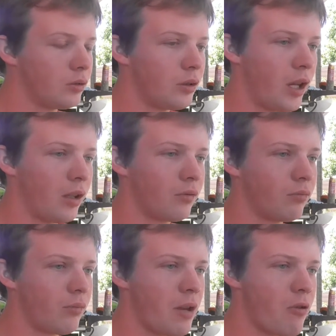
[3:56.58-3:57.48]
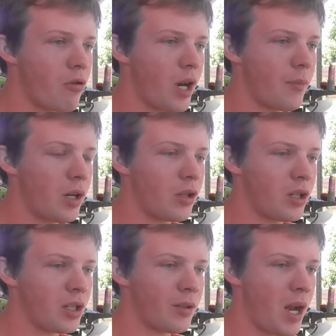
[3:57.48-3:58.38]
yeah, Angry Grandpa
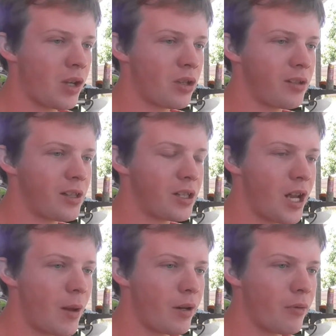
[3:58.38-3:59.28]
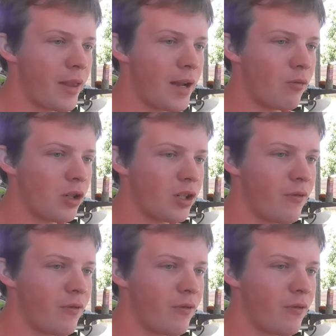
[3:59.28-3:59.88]
just smashes the tablet without watching